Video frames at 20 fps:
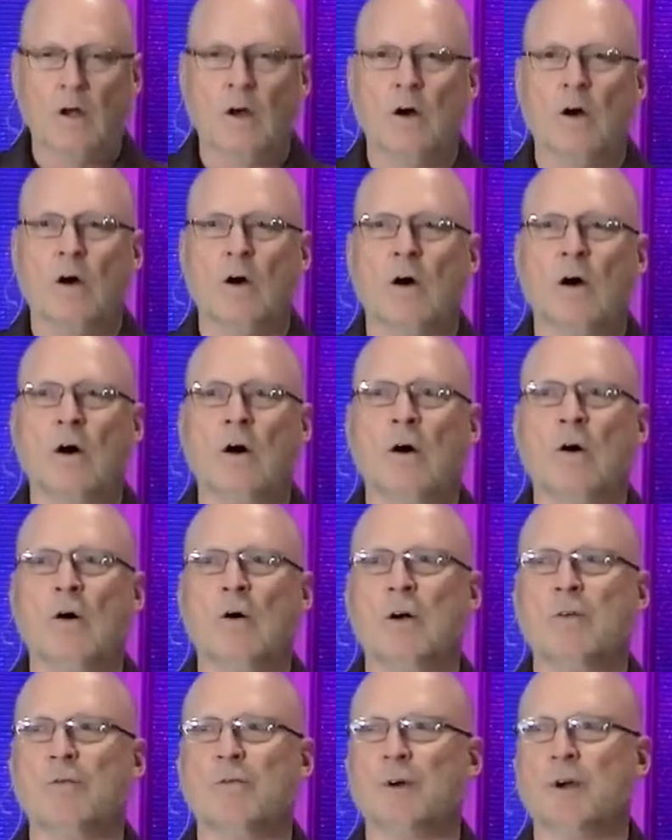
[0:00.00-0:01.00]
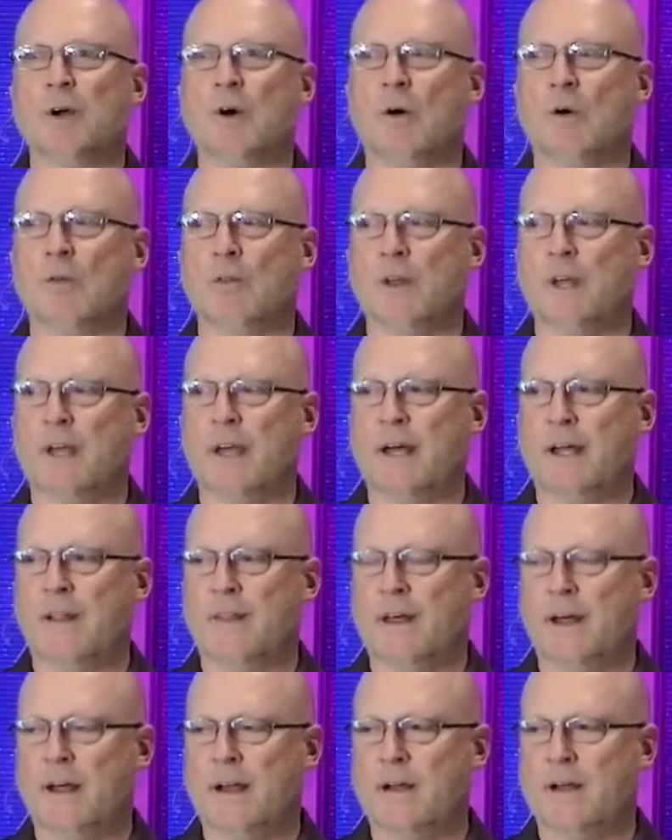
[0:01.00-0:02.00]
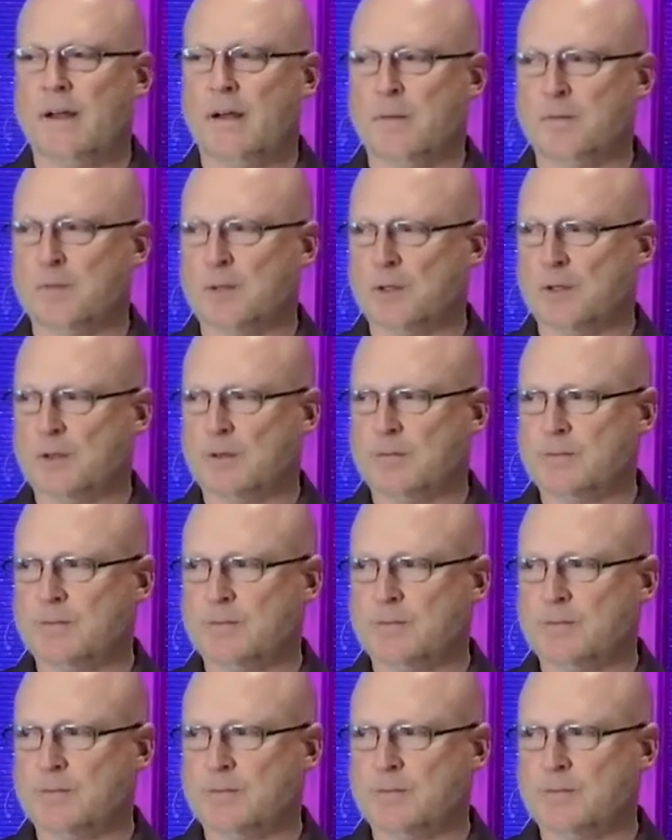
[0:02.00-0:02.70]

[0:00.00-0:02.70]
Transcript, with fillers: Oh, if we only had that temple.